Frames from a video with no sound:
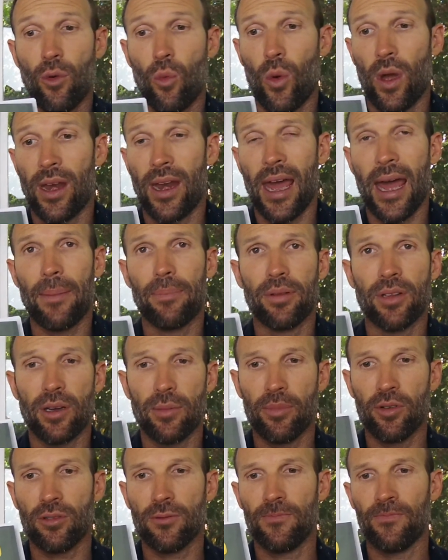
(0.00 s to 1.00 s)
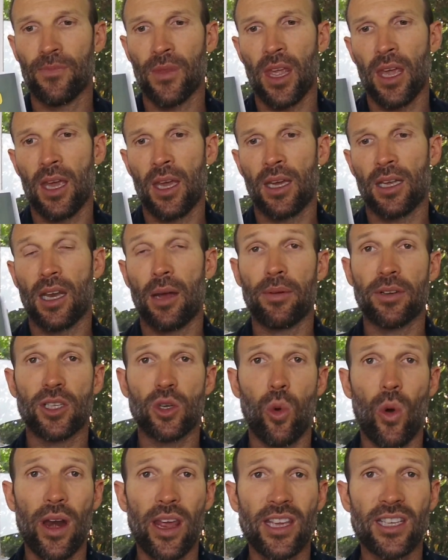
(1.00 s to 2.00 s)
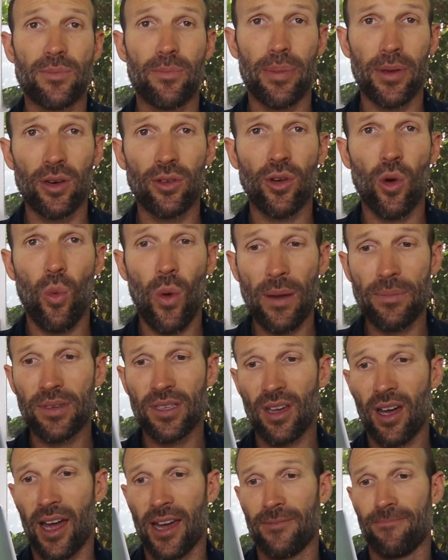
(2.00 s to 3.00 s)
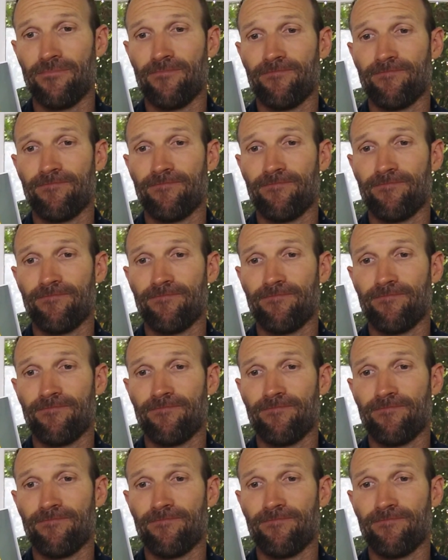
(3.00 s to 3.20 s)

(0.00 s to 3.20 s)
when applicable. Number 20 is build a website.